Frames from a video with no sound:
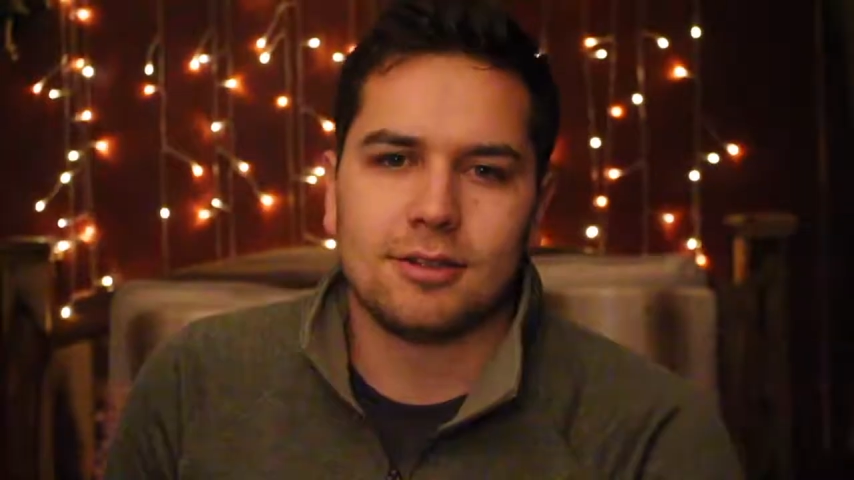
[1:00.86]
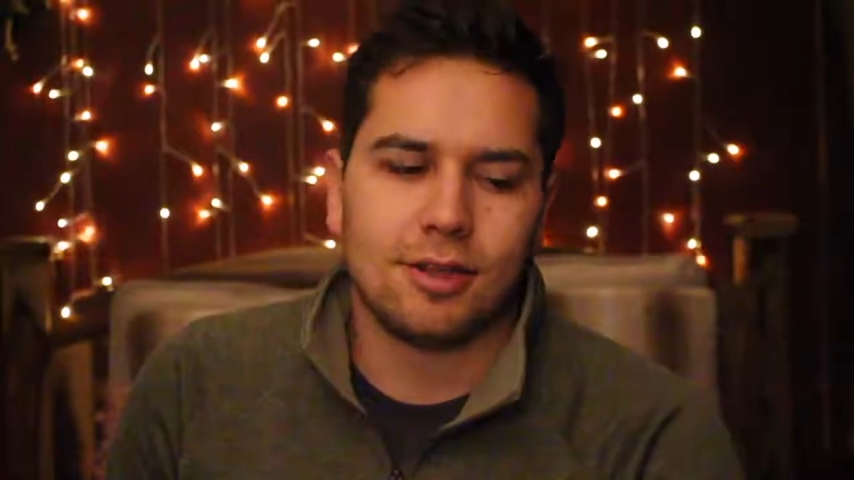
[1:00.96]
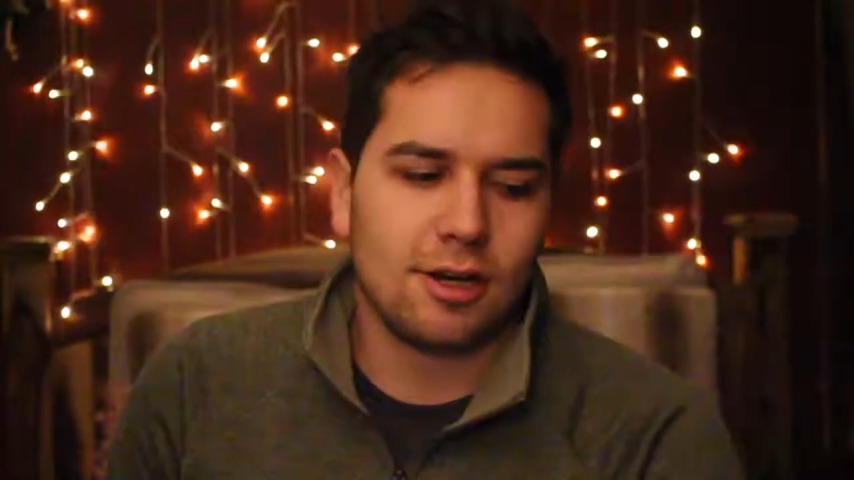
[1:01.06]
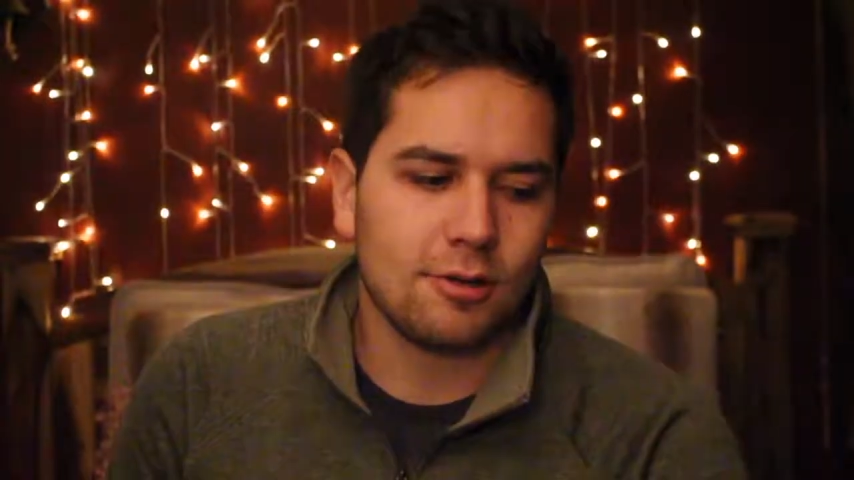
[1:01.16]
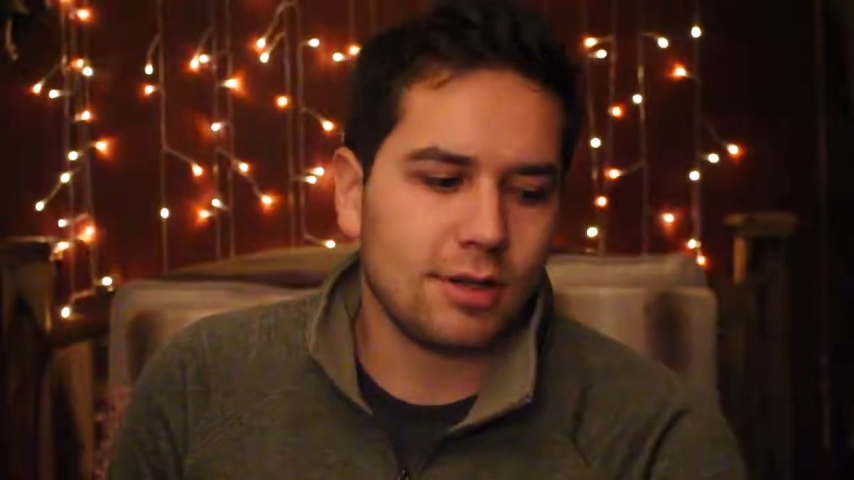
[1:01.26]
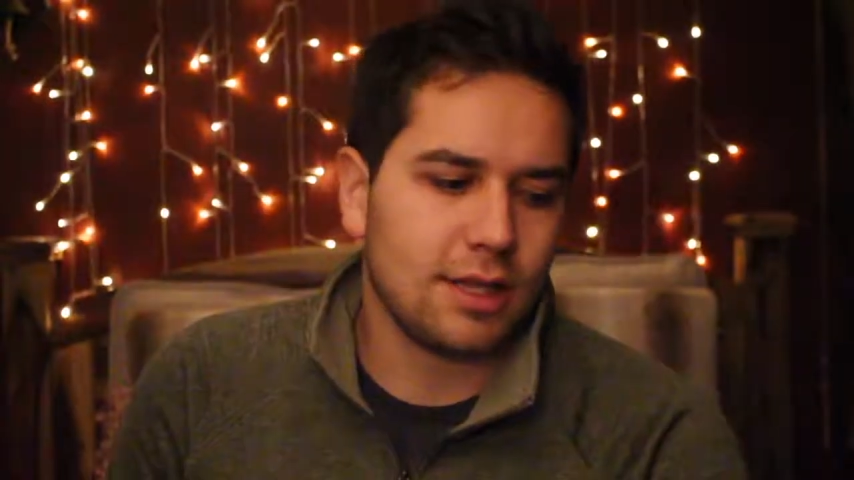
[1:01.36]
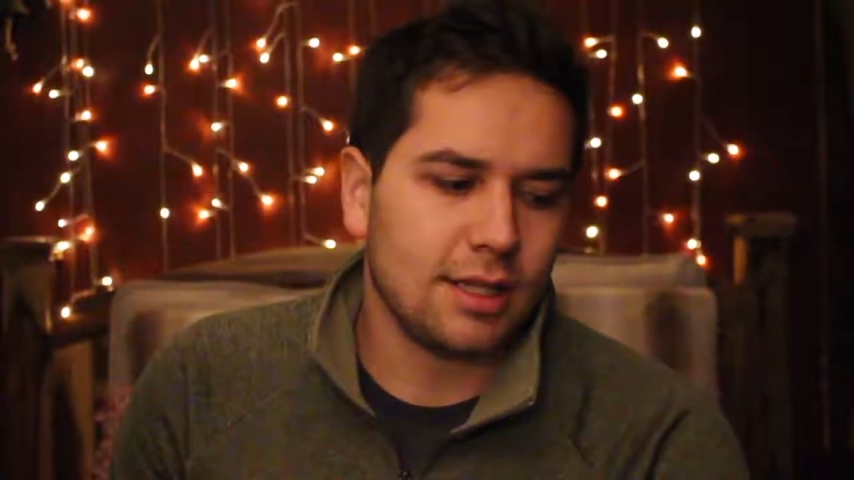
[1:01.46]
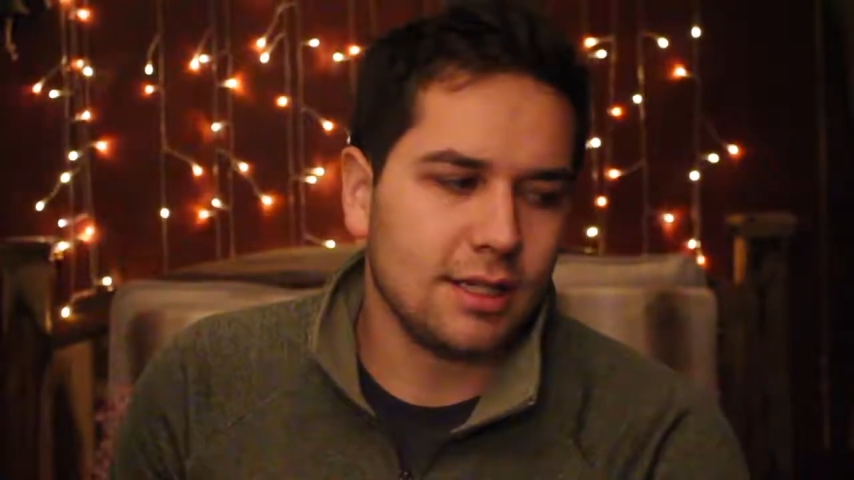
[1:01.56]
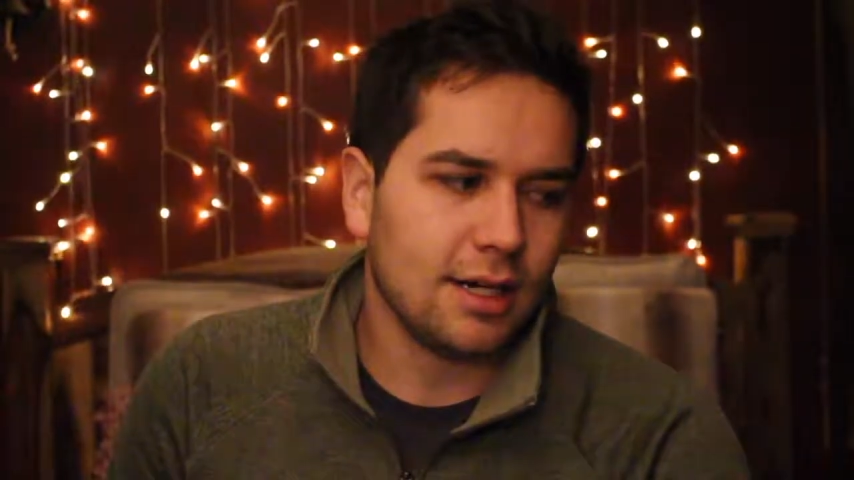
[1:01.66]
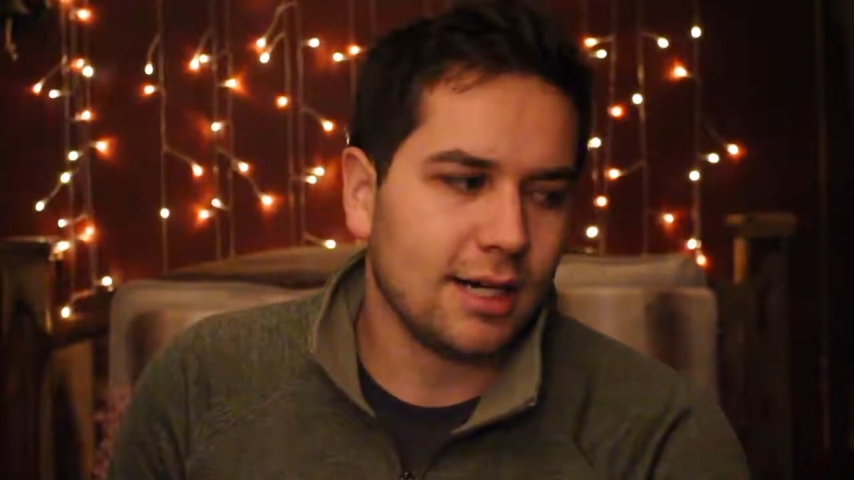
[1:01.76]
Along with
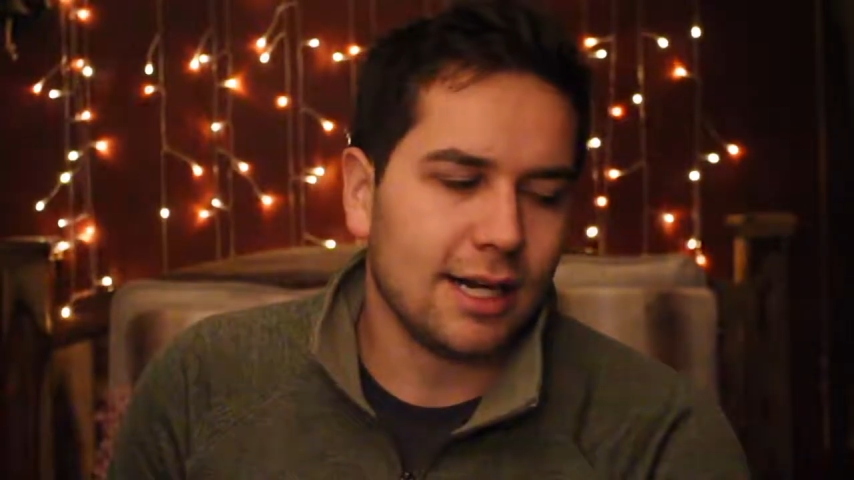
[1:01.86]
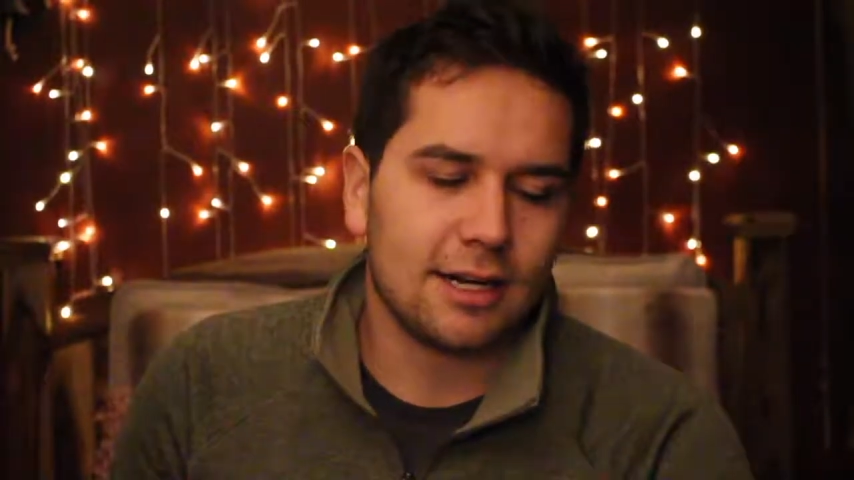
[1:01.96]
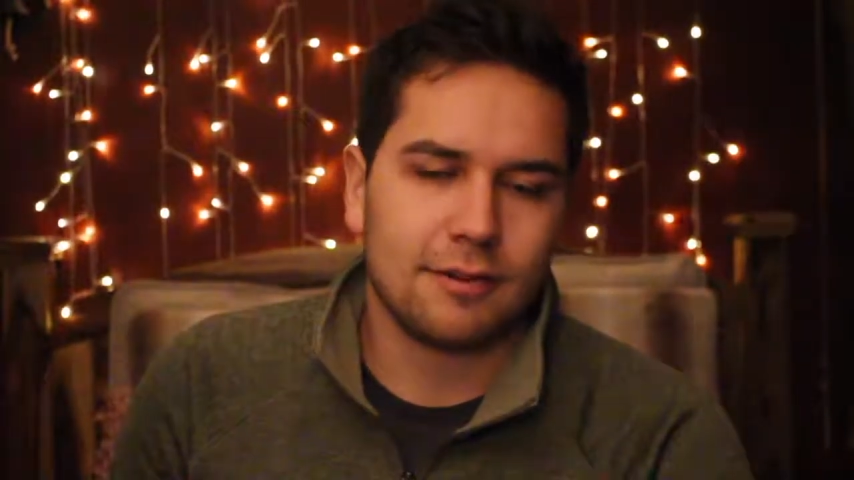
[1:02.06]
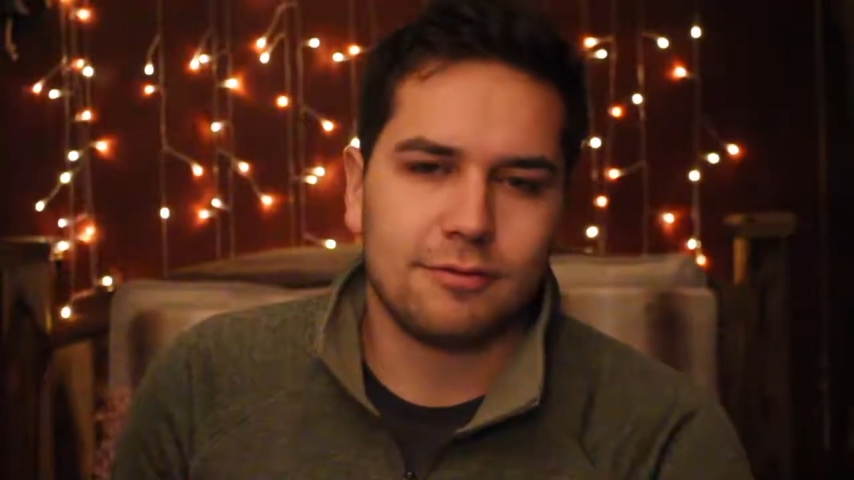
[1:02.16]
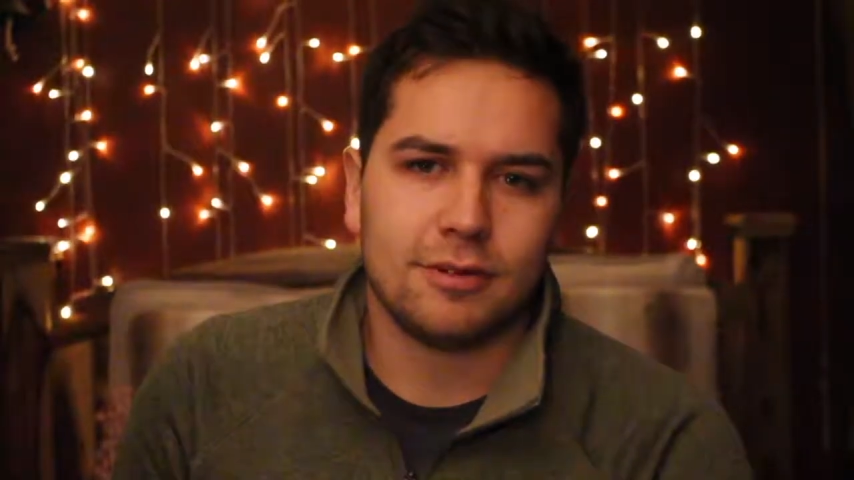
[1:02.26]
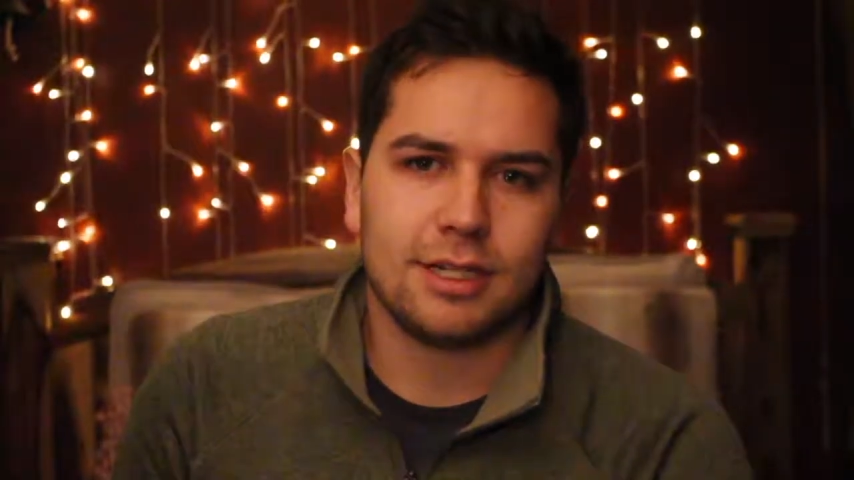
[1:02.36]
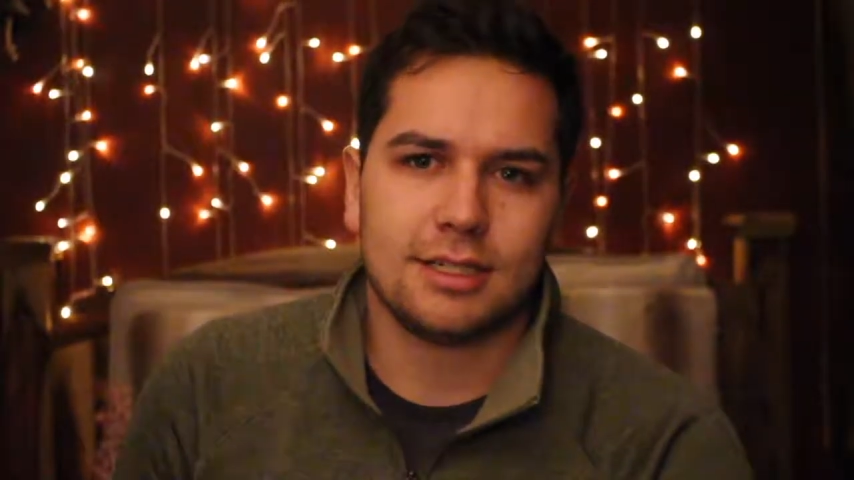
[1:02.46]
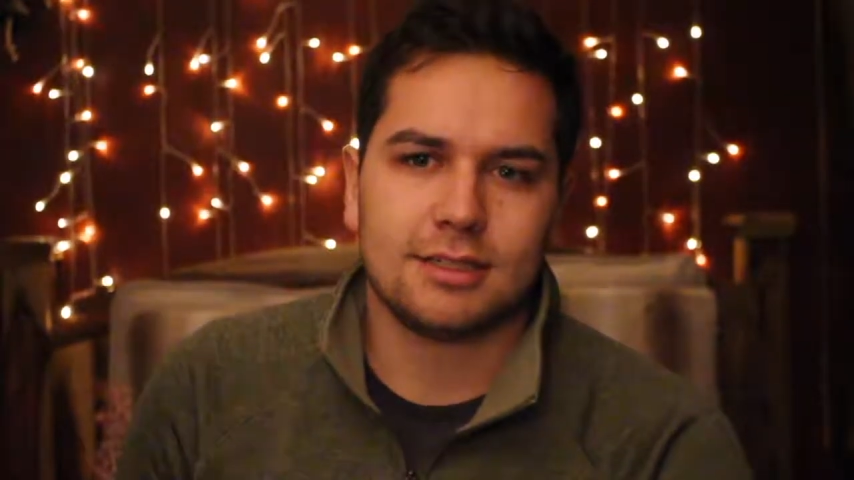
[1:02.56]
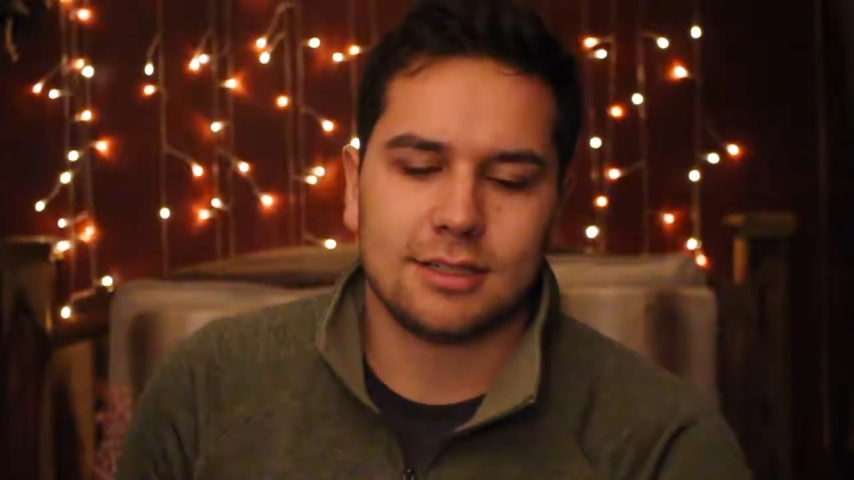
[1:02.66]
the unedited footage,